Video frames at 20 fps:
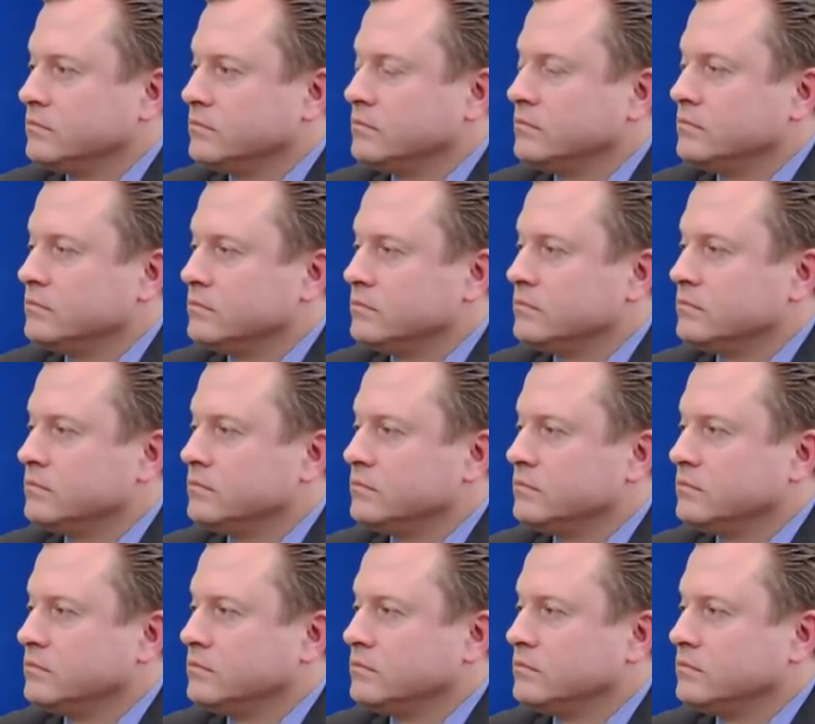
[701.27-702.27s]

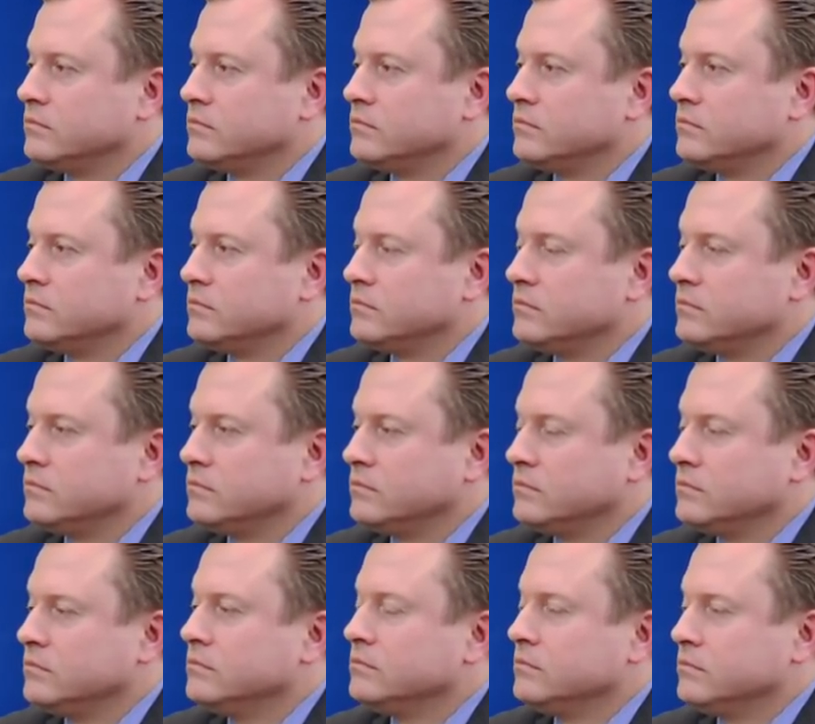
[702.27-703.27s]

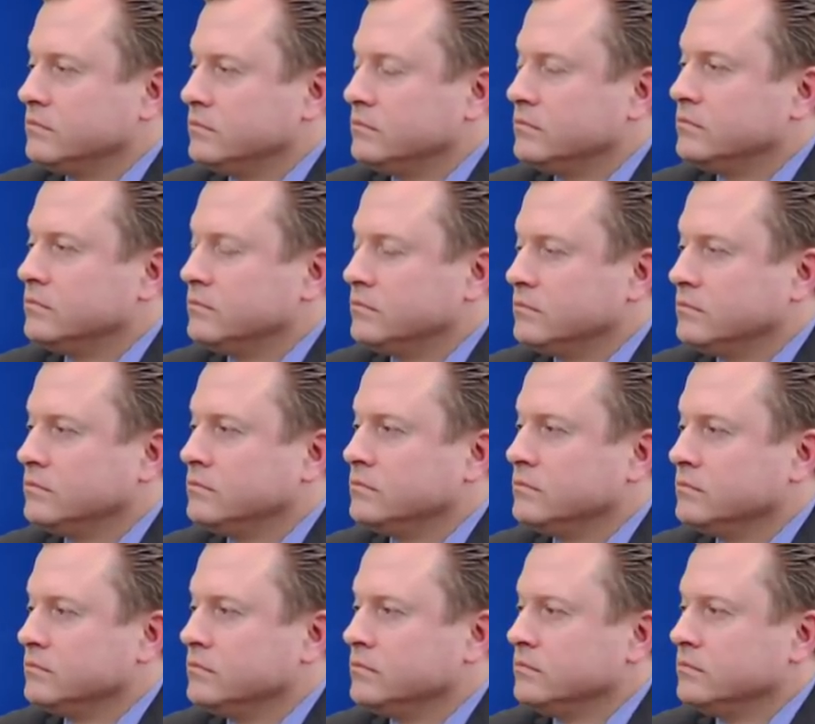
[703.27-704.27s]

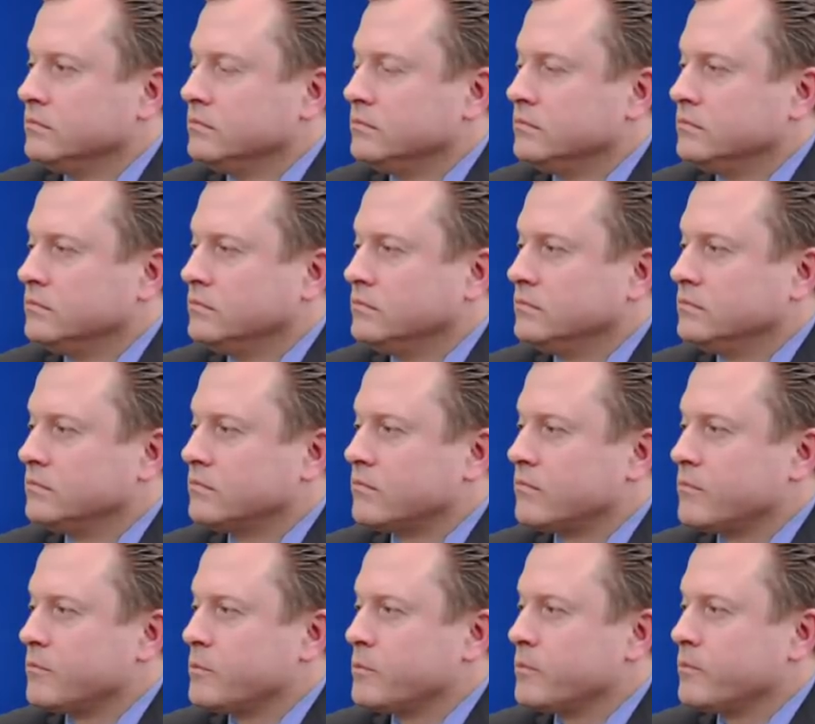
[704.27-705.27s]

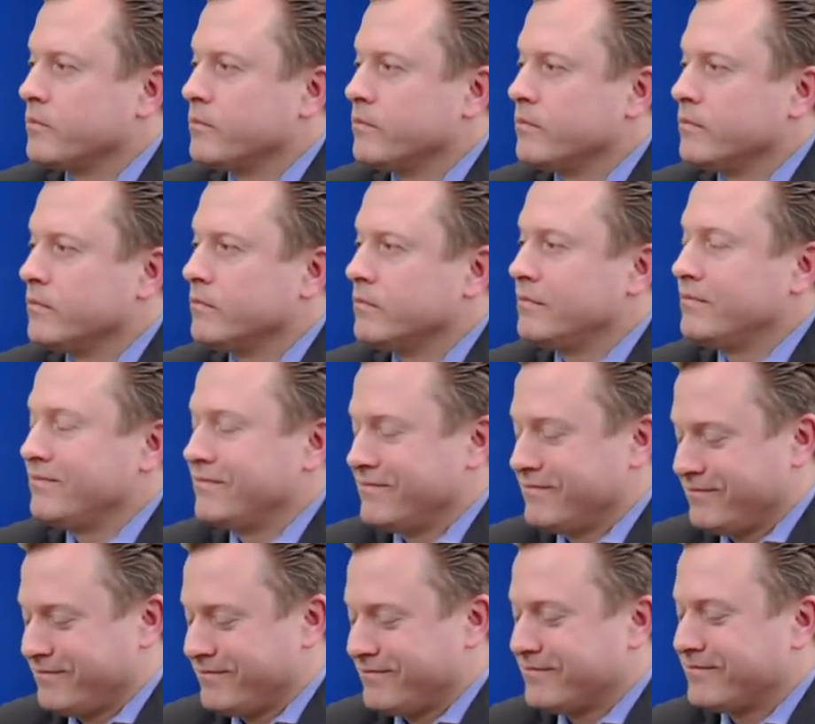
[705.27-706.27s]

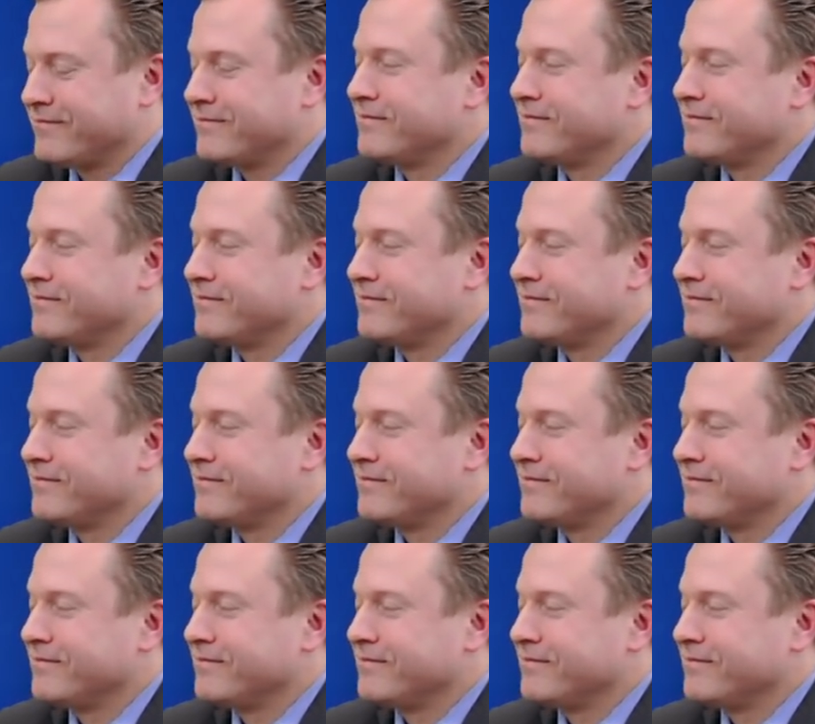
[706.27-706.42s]
No words are spoken by the person on screen.